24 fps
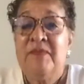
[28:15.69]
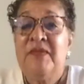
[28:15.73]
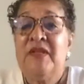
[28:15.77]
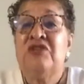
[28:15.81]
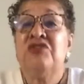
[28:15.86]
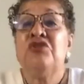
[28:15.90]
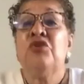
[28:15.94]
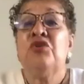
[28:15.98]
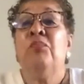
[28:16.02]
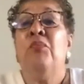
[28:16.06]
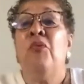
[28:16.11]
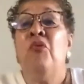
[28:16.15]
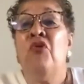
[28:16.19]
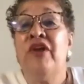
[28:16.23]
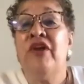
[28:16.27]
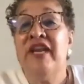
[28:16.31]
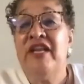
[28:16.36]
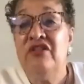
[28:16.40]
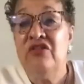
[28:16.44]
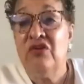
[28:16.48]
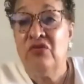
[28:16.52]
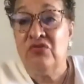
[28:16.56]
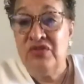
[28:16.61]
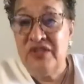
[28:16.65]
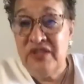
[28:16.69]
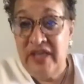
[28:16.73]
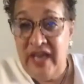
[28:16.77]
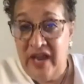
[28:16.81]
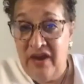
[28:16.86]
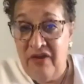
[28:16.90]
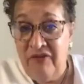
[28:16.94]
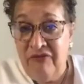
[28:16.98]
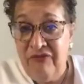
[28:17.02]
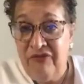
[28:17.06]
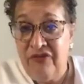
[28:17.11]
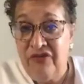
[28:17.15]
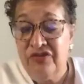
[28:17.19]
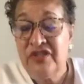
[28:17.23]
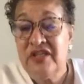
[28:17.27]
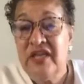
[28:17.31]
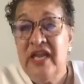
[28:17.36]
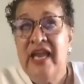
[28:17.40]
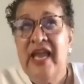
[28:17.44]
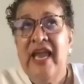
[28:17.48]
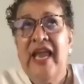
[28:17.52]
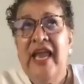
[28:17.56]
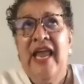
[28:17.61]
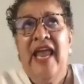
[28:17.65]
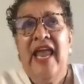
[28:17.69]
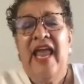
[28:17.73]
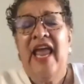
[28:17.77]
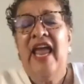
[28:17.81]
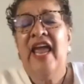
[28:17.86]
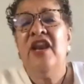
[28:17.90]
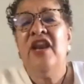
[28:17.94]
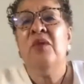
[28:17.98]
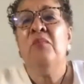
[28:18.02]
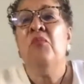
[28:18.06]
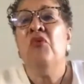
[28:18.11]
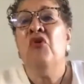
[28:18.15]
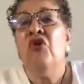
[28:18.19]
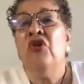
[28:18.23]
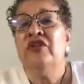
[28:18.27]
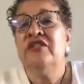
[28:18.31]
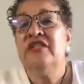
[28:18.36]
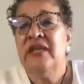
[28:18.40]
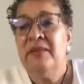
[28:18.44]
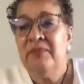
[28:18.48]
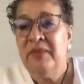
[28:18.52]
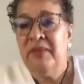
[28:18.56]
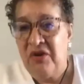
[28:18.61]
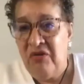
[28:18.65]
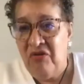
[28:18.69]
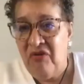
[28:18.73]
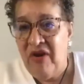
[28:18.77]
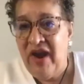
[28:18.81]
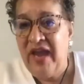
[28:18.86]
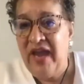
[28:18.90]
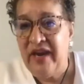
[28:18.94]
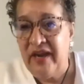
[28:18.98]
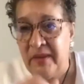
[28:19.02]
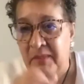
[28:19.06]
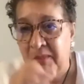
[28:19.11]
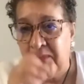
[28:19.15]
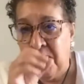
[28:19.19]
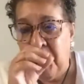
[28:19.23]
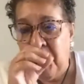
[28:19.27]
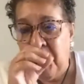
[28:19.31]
supporting those efforts in a more democratic,